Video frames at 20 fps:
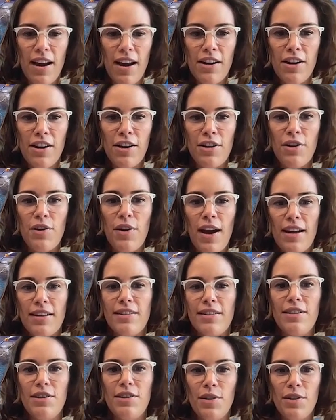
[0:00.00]
record, you
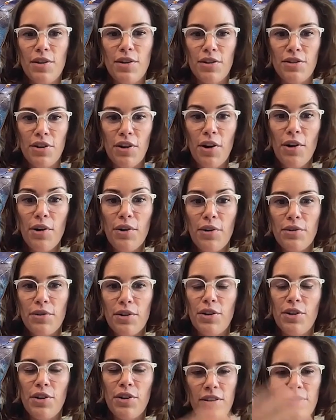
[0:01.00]
had to do it on your
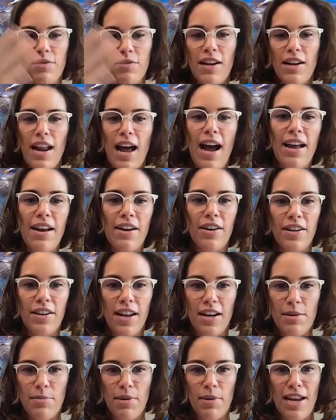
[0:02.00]
own. You couldn't rely on
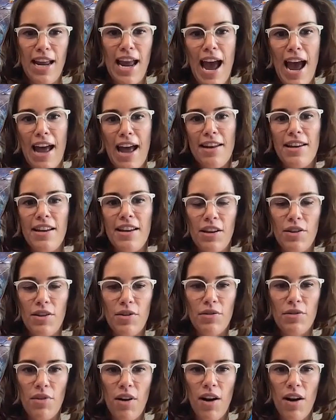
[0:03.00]
anybody handing you the